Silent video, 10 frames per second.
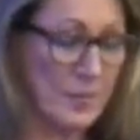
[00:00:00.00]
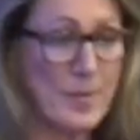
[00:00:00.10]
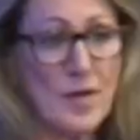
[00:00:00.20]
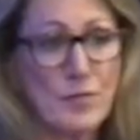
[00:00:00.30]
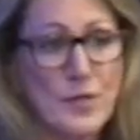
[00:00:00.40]
for
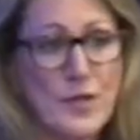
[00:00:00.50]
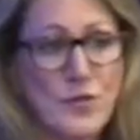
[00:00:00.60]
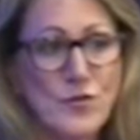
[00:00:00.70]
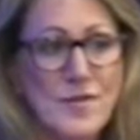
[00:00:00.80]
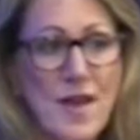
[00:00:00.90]
male
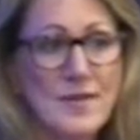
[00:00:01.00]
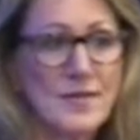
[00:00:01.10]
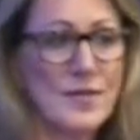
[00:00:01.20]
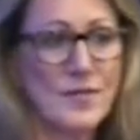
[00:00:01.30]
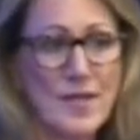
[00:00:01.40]
readers not
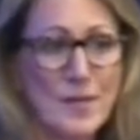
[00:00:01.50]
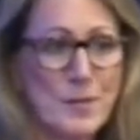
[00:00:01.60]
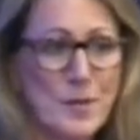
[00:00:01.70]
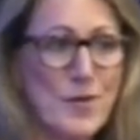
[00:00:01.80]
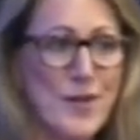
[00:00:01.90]
to develop
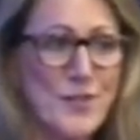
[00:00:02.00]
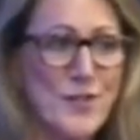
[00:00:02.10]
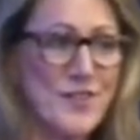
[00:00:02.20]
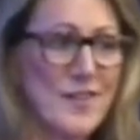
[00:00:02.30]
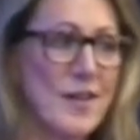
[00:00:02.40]
a crush